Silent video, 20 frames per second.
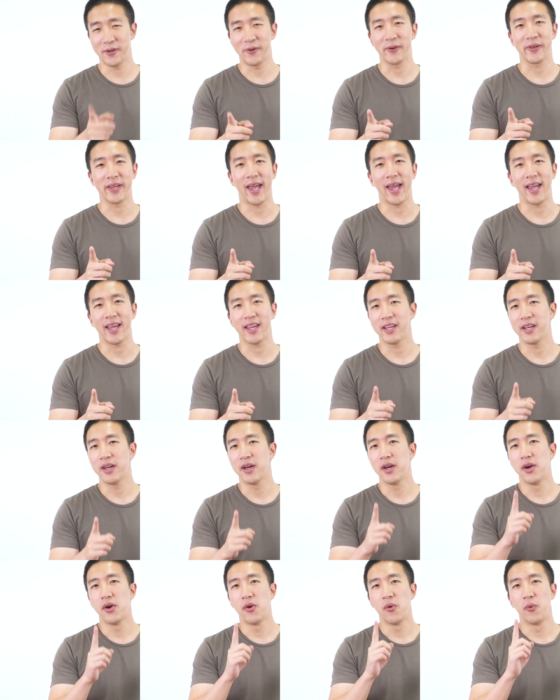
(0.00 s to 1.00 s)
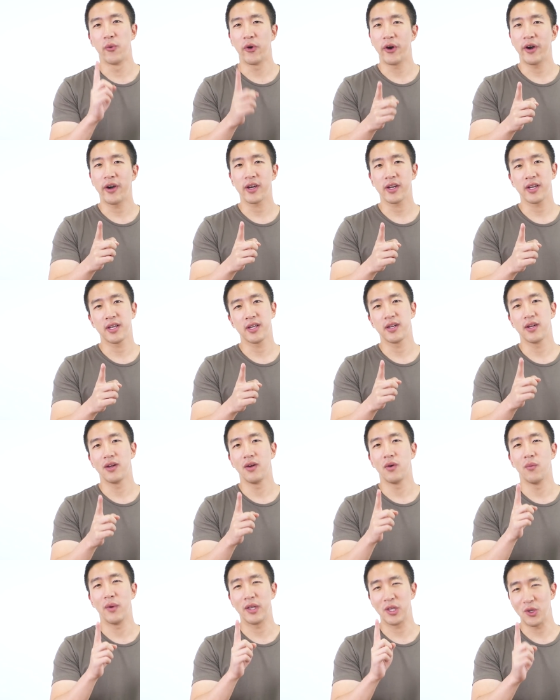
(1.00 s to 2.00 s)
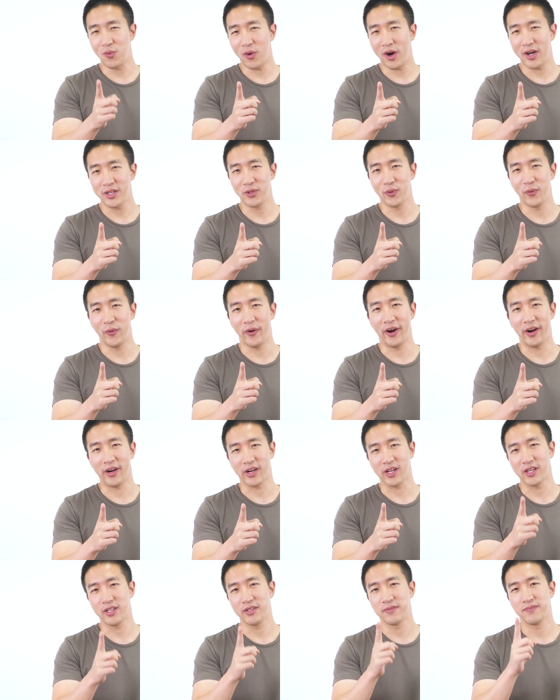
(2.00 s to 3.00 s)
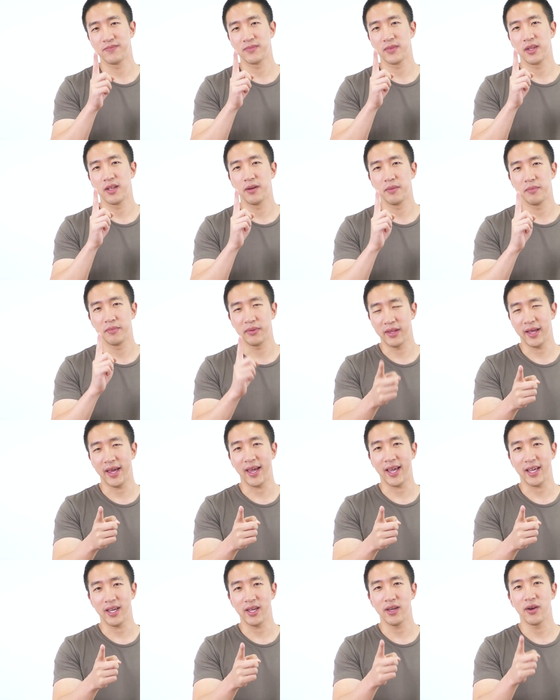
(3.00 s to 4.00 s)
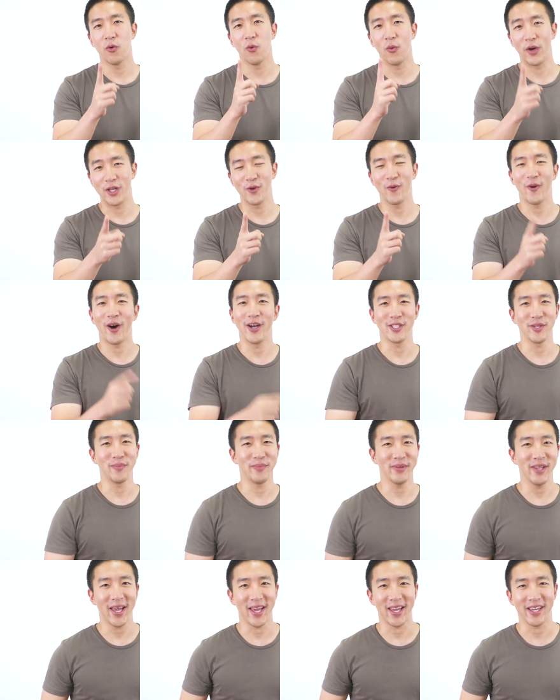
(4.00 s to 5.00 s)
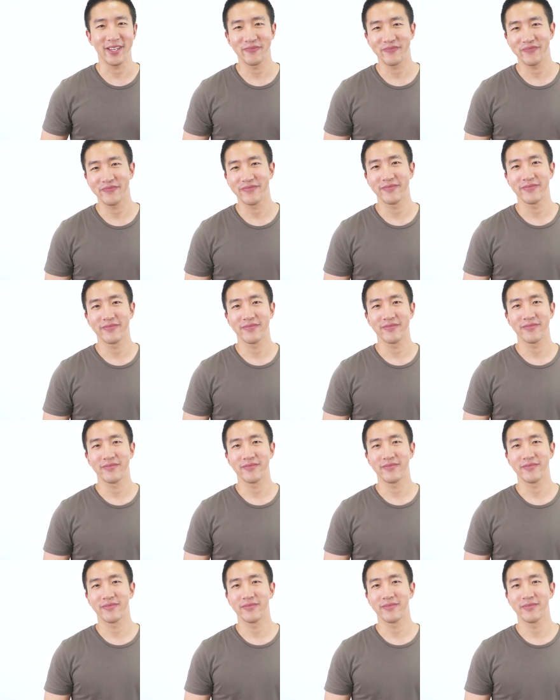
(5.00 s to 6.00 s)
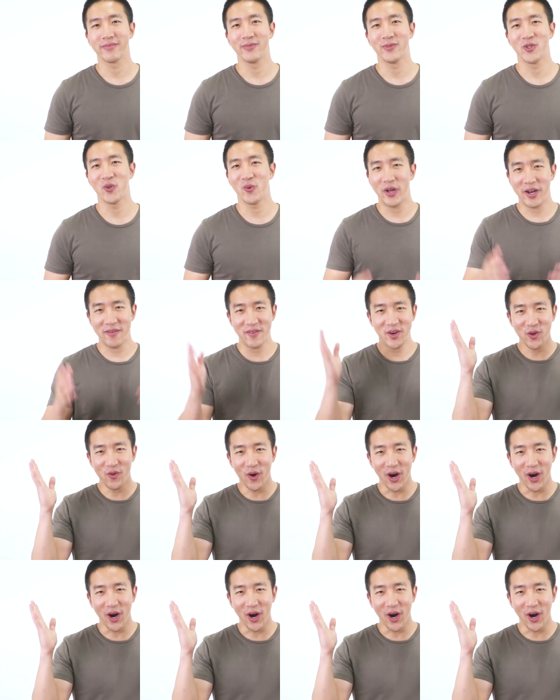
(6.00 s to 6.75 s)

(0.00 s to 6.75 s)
okay Work when you want to work. Play when you want to play. Do whatever you